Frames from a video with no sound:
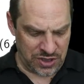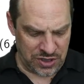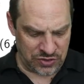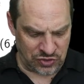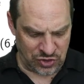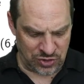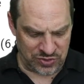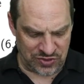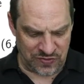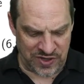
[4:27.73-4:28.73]
in
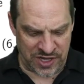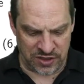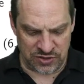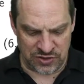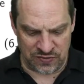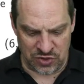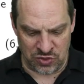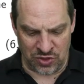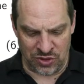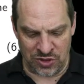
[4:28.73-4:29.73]
terms of values of
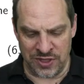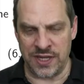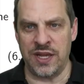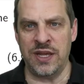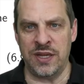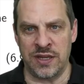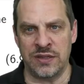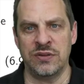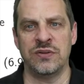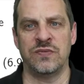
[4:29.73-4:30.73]
u all at
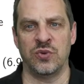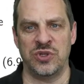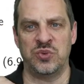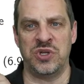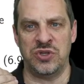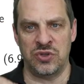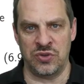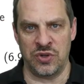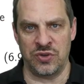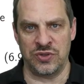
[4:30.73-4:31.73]
n, for which we
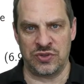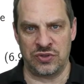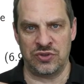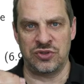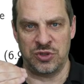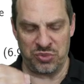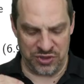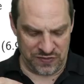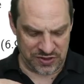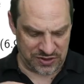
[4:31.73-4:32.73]
do know the solution the
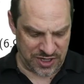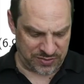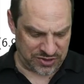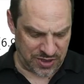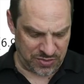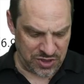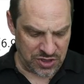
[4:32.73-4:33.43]
previous time step.